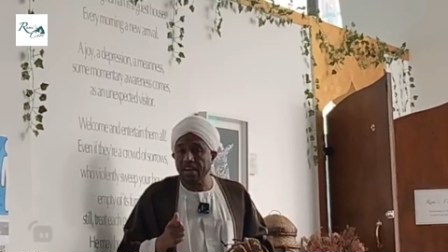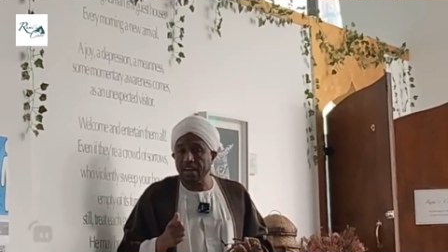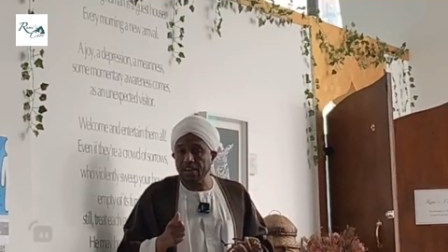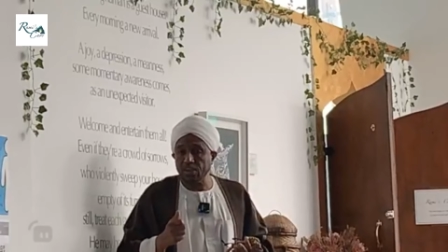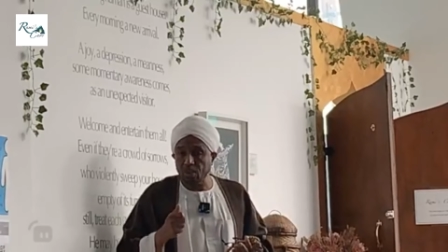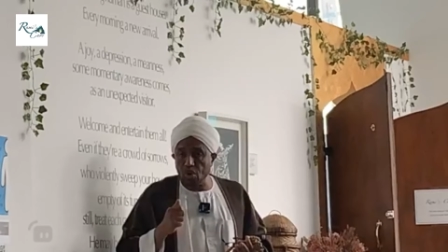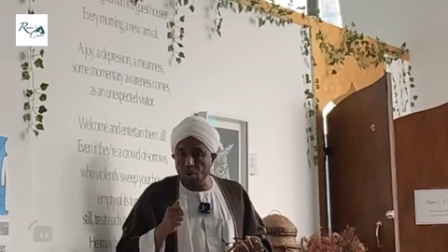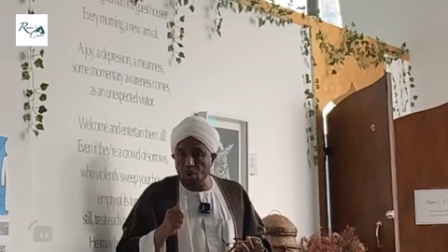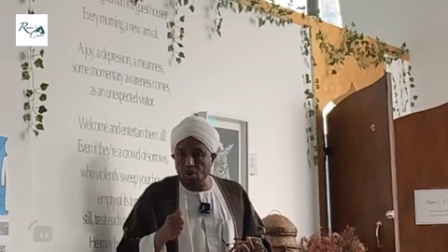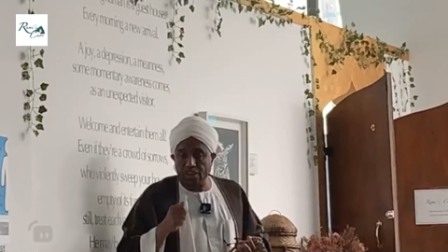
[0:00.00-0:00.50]

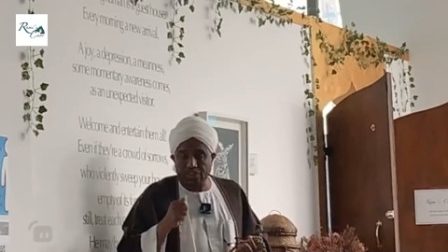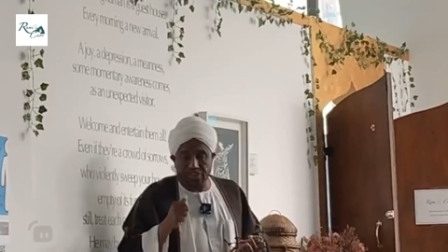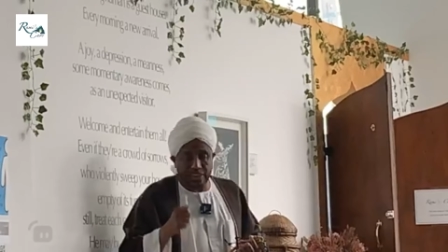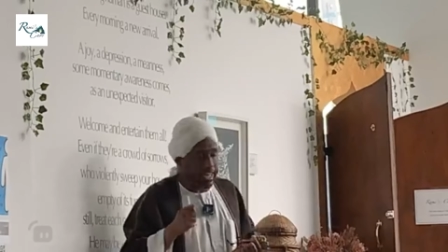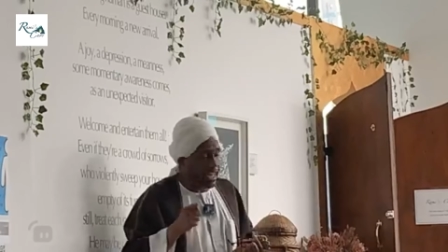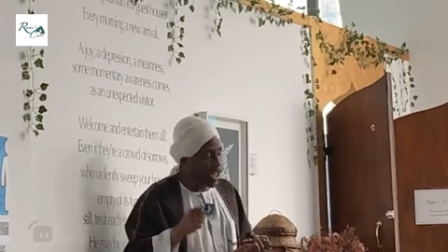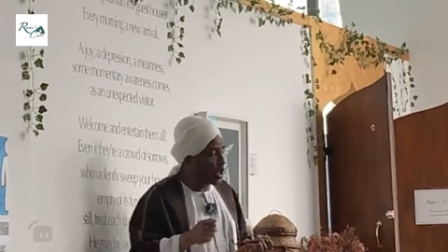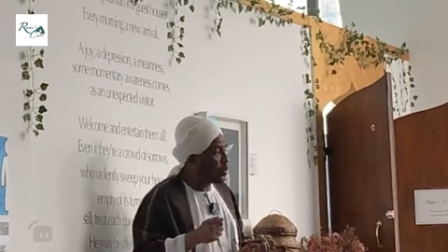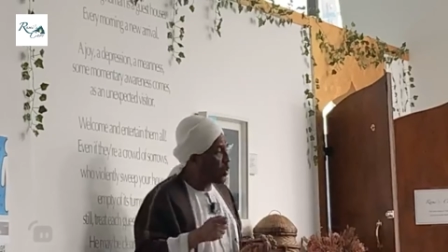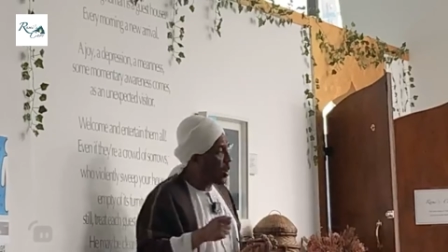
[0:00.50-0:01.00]
And they know the
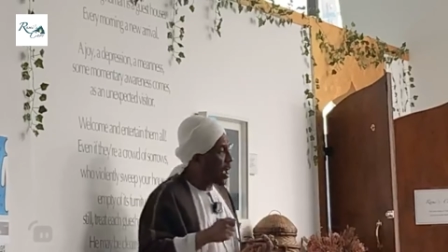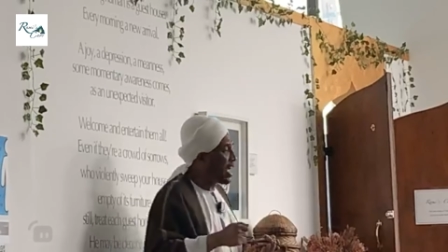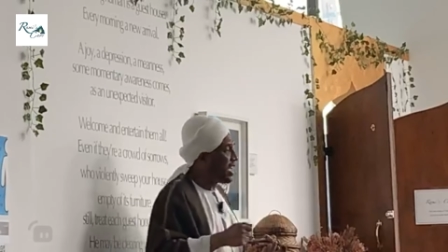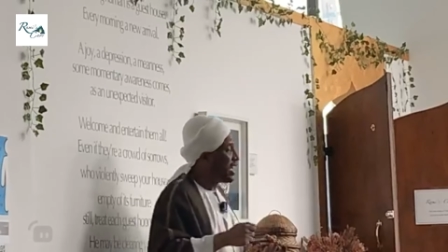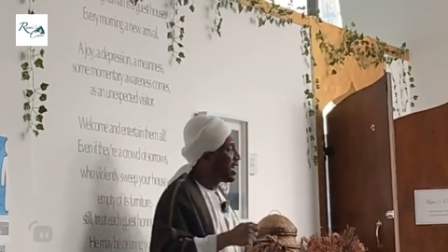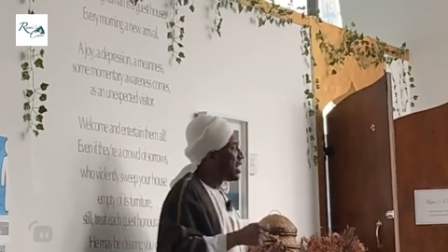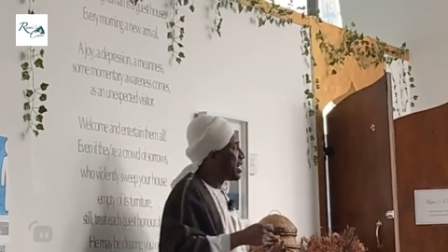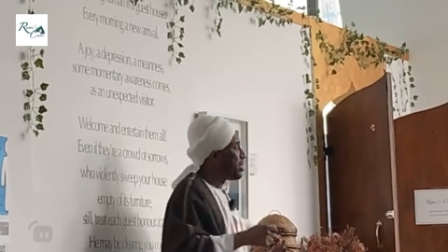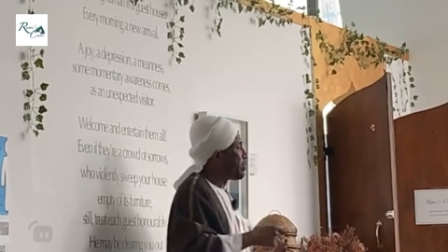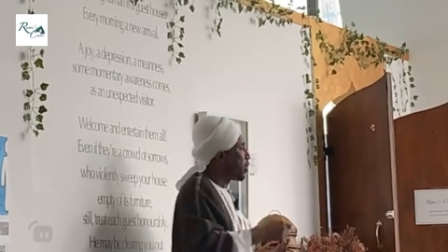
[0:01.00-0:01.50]
secret
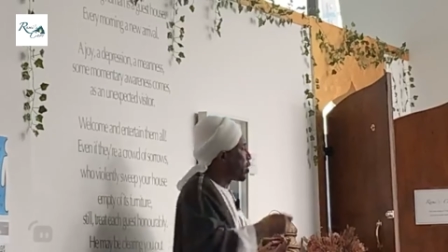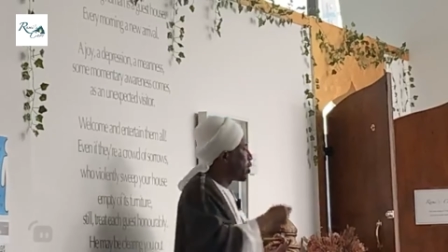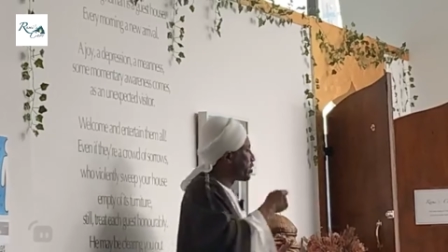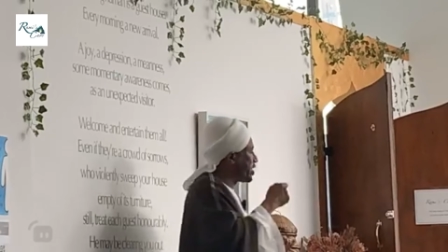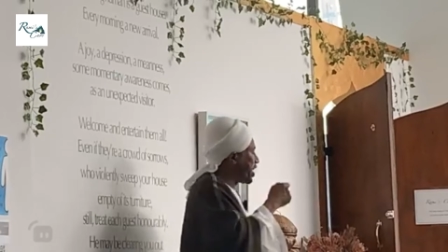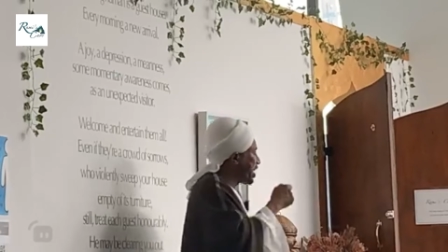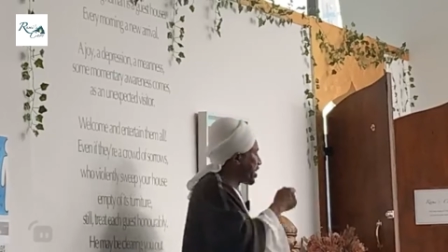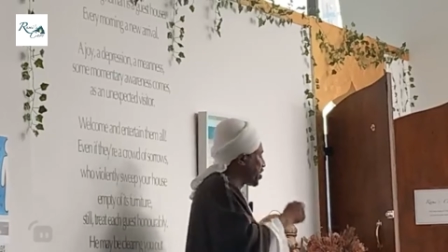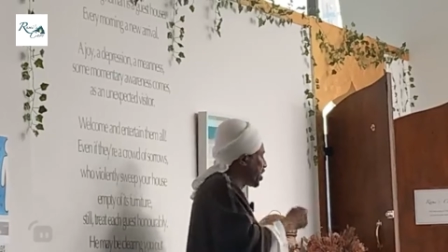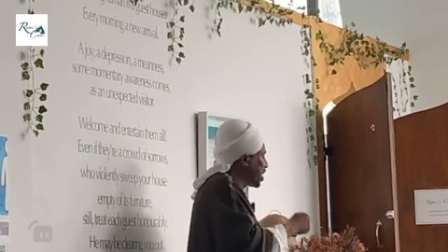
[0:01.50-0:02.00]
why? Because their